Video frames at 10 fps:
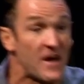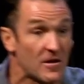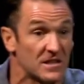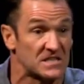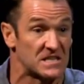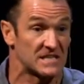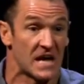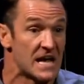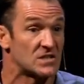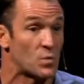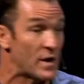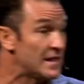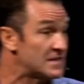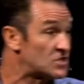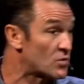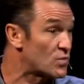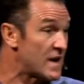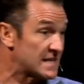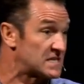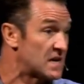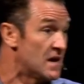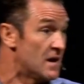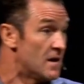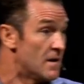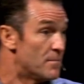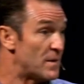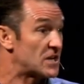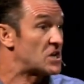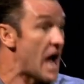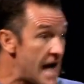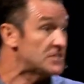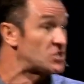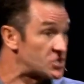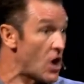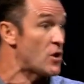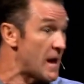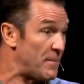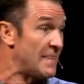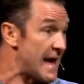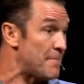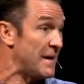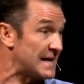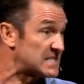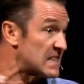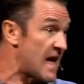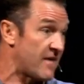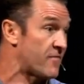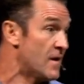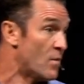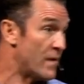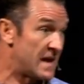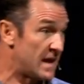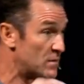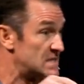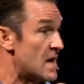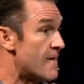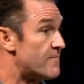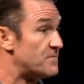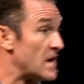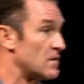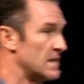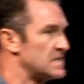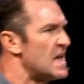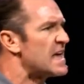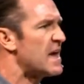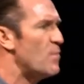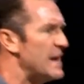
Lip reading: fearlessness, his willing to risk. But God showed up in that man's life when he was fearless. Can